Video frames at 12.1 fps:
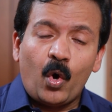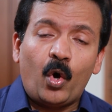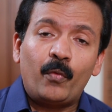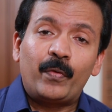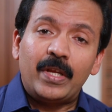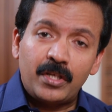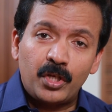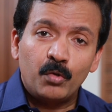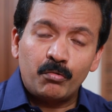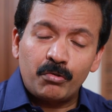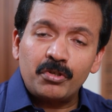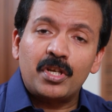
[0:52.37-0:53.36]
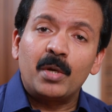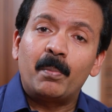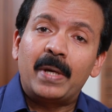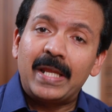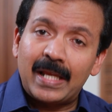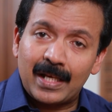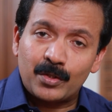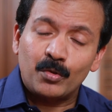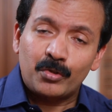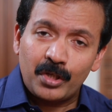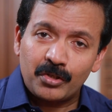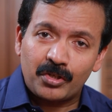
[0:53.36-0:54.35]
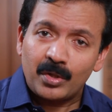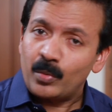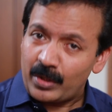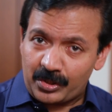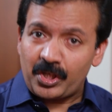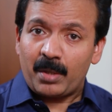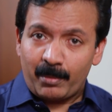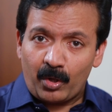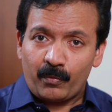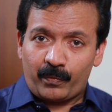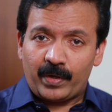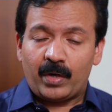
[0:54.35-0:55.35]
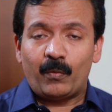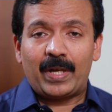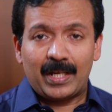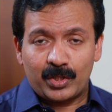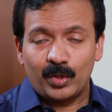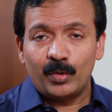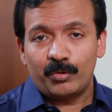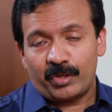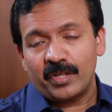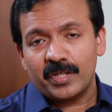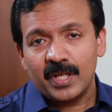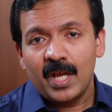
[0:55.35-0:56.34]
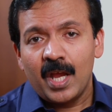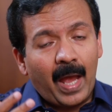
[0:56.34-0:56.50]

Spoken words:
of Indian Nutritional Medical Association, who is the chairman of Wellness Solutions,